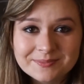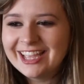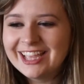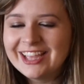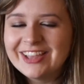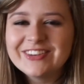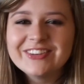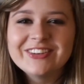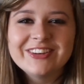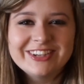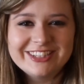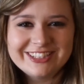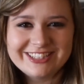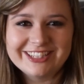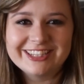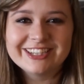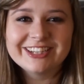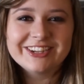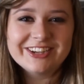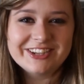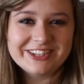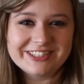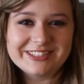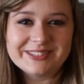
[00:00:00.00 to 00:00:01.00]
It was a
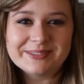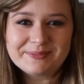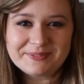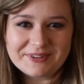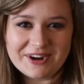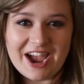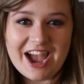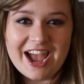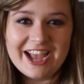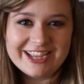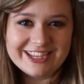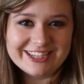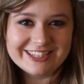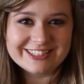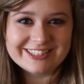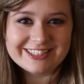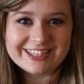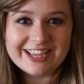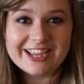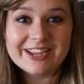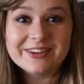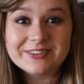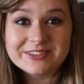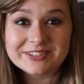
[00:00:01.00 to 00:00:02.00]
good surprise.
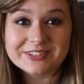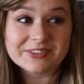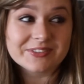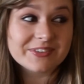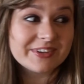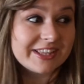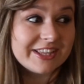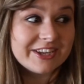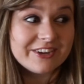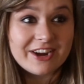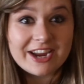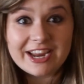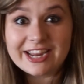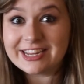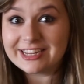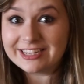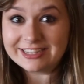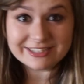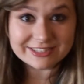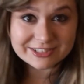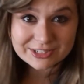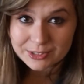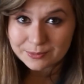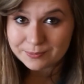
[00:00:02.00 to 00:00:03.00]
It was a really great
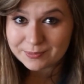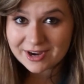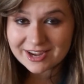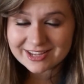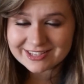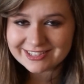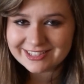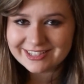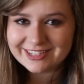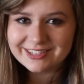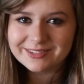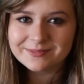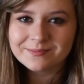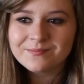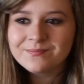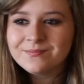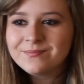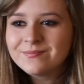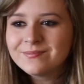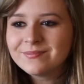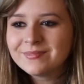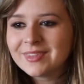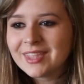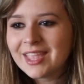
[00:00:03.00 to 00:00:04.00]
Easter present.
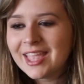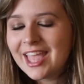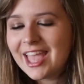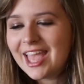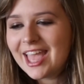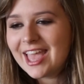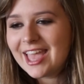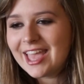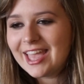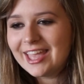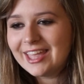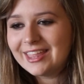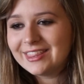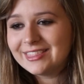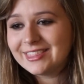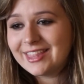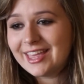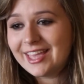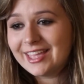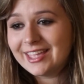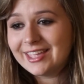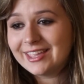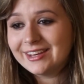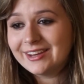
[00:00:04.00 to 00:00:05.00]
And
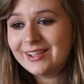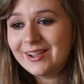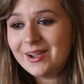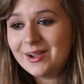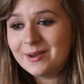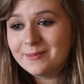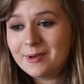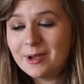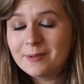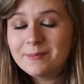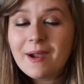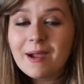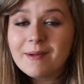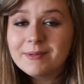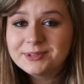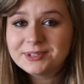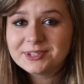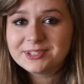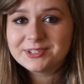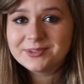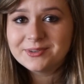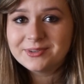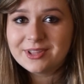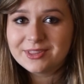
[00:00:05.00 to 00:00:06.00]
then I'll probably
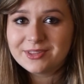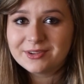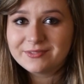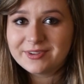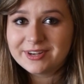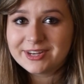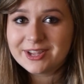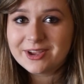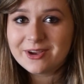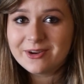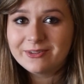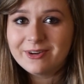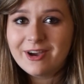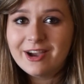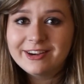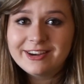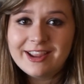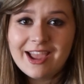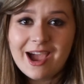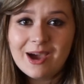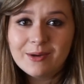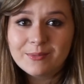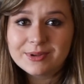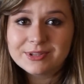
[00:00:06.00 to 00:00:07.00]
just do another video on
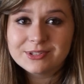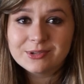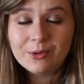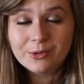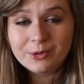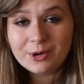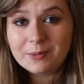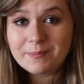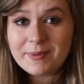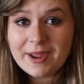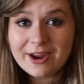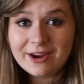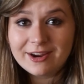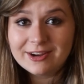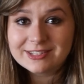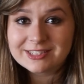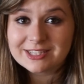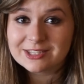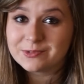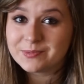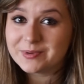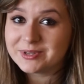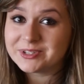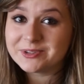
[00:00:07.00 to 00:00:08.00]
how we told our parents,
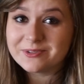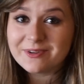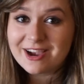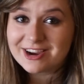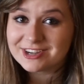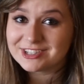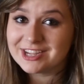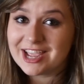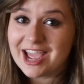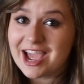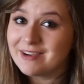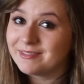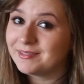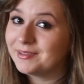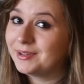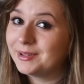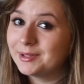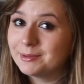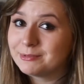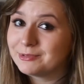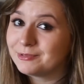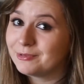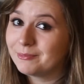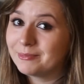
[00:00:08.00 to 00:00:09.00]
because we do actually have
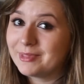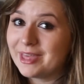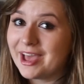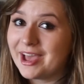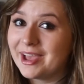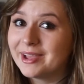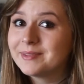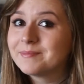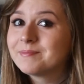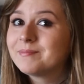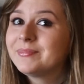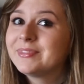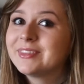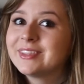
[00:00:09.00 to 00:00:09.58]
clips from that.